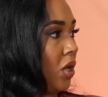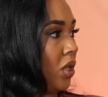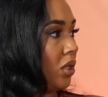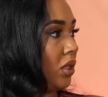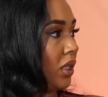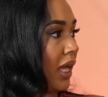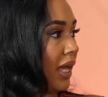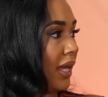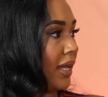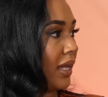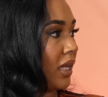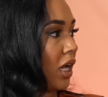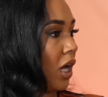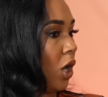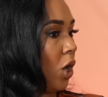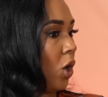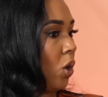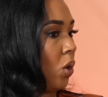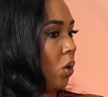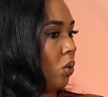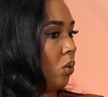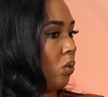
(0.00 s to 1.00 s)
Like,
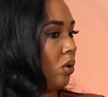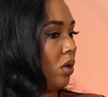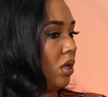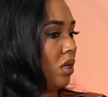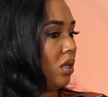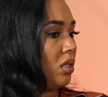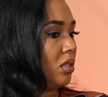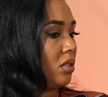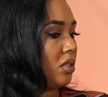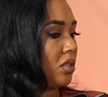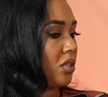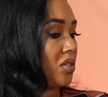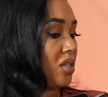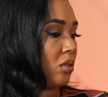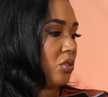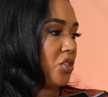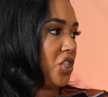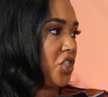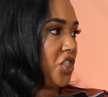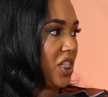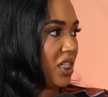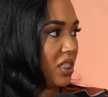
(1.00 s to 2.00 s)
oh,
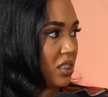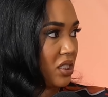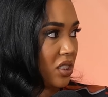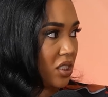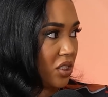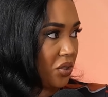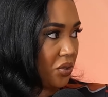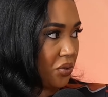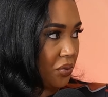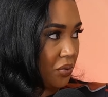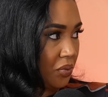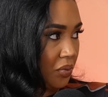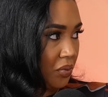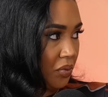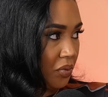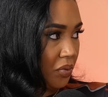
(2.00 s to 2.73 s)
she's jealous of you.